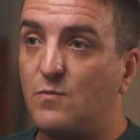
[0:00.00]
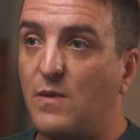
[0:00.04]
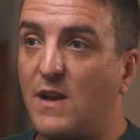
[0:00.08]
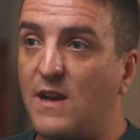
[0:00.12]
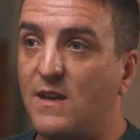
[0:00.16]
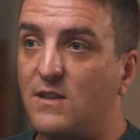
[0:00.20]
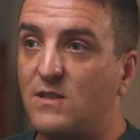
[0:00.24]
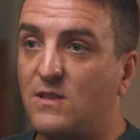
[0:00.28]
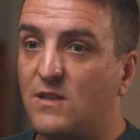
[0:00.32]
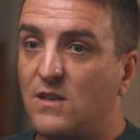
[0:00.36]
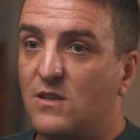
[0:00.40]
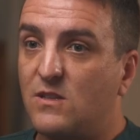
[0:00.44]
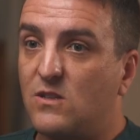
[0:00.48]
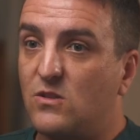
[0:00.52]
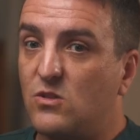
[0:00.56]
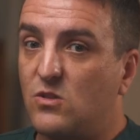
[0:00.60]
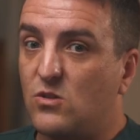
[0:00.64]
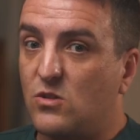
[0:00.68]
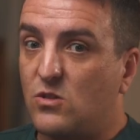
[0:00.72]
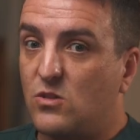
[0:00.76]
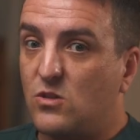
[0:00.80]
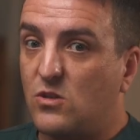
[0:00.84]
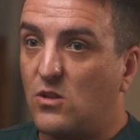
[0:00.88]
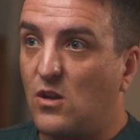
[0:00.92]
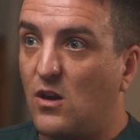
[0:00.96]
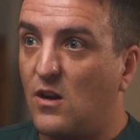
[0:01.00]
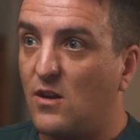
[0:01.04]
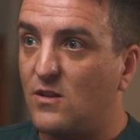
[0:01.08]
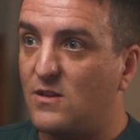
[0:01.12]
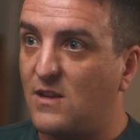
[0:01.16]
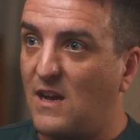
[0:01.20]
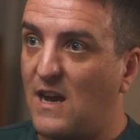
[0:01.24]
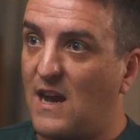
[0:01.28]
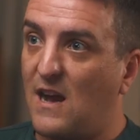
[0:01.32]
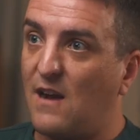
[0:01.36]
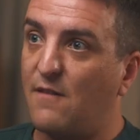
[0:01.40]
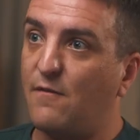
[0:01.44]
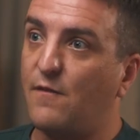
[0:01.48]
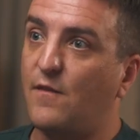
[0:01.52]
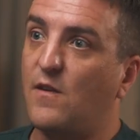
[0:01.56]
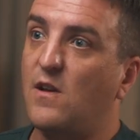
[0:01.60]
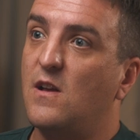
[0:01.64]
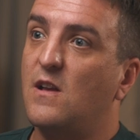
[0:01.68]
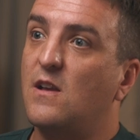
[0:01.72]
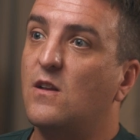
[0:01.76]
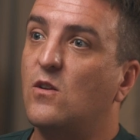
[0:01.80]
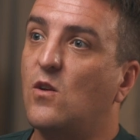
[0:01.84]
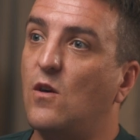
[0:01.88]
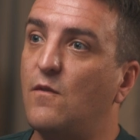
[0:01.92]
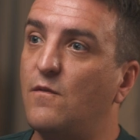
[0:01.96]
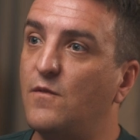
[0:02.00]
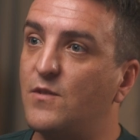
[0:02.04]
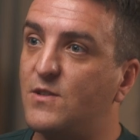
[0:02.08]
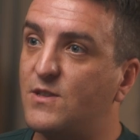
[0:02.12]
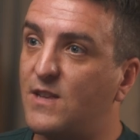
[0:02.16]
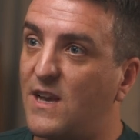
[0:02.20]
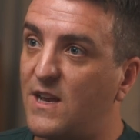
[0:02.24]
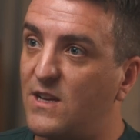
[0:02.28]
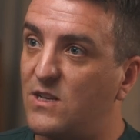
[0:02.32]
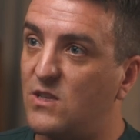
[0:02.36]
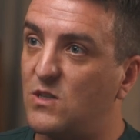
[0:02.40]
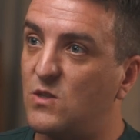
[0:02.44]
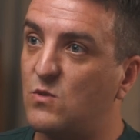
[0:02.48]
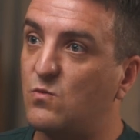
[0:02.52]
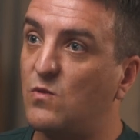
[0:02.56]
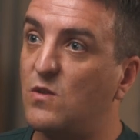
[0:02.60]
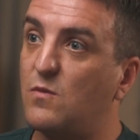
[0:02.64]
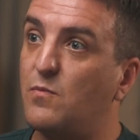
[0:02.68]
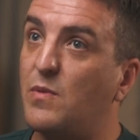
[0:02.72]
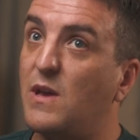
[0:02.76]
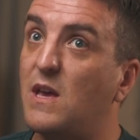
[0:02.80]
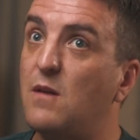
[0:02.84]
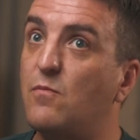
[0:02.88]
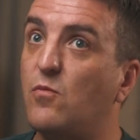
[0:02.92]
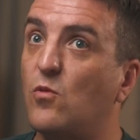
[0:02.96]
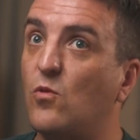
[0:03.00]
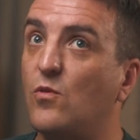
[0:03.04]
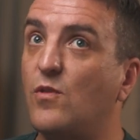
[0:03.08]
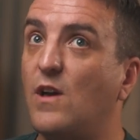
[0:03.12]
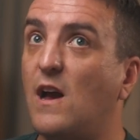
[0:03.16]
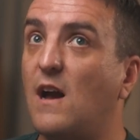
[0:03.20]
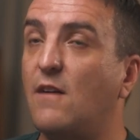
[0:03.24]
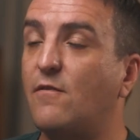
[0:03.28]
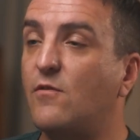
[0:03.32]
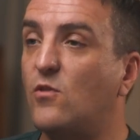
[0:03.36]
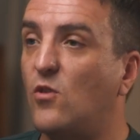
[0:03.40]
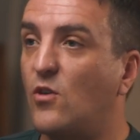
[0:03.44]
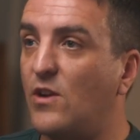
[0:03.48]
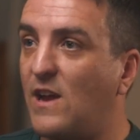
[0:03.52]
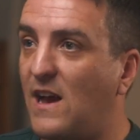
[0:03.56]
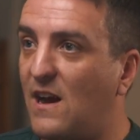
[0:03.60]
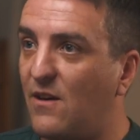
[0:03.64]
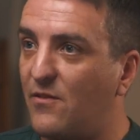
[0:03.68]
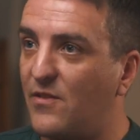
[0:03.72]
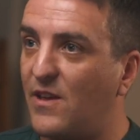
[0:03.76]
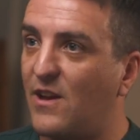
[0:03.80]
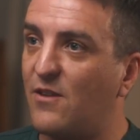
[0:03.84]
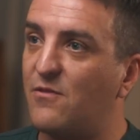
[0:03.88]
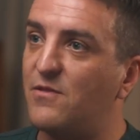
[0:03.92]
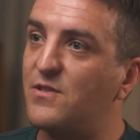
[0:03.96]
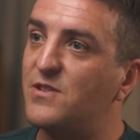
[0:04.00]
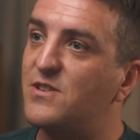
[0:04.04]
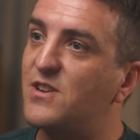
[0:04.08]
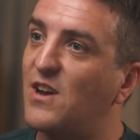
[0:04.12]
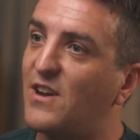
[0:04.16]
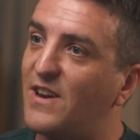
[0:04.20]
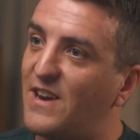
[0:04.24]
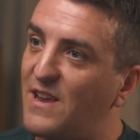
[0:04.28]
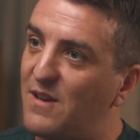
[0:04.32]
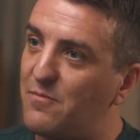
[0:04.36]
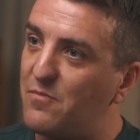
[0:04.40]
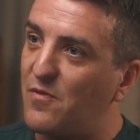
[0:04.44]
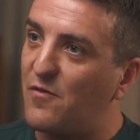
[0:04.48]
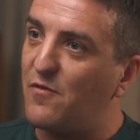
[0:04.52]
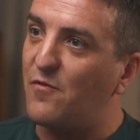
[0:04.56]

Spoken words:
spaces and just start to have conversations with people that have gone out there and done it